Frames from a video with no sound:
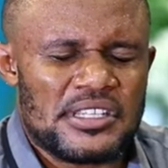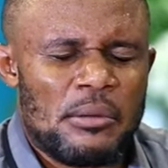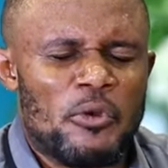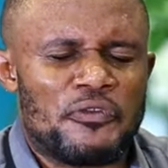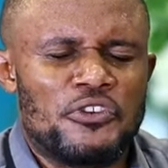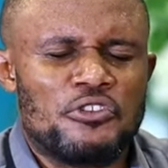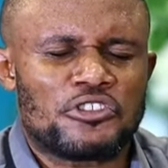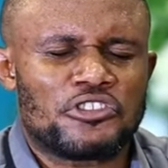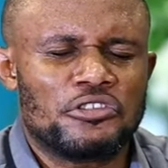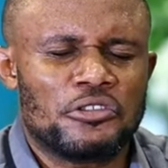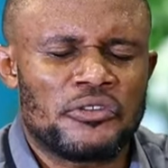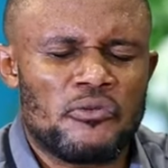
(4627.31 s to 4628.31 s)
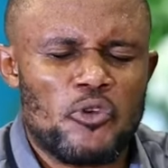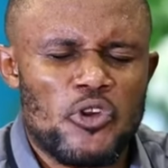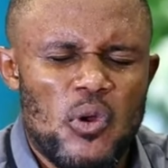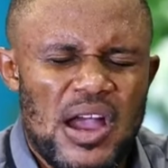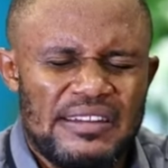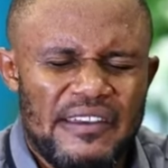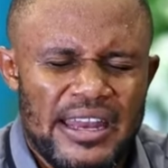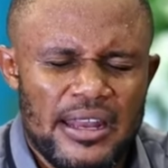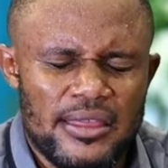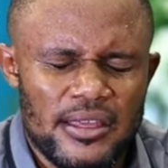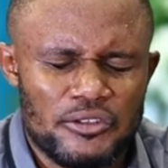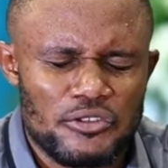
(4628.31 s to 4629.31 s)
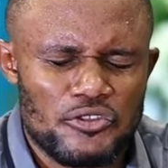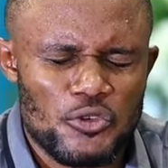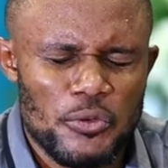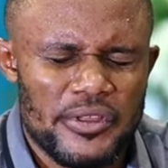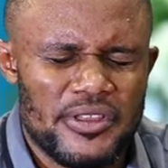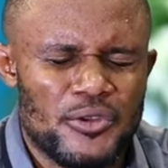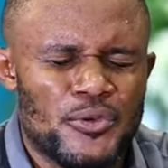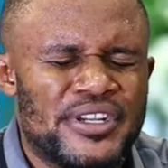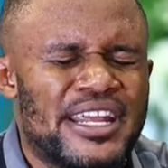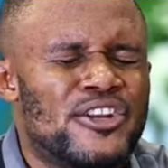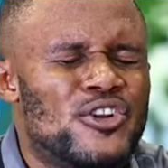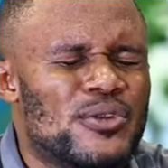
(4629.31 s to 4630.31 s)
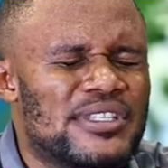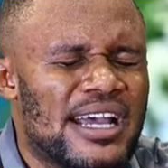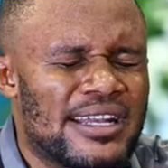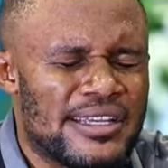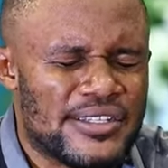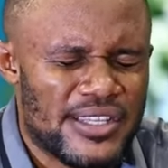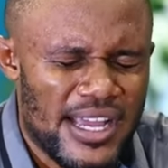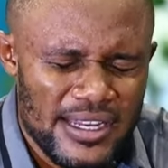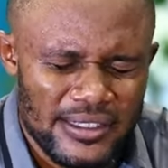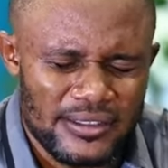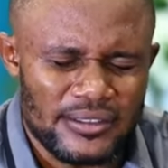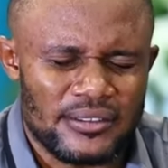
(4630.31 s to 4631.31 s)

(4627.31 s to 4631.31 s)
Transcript: Some of you, your children would not have anything to do with you. They don't understand.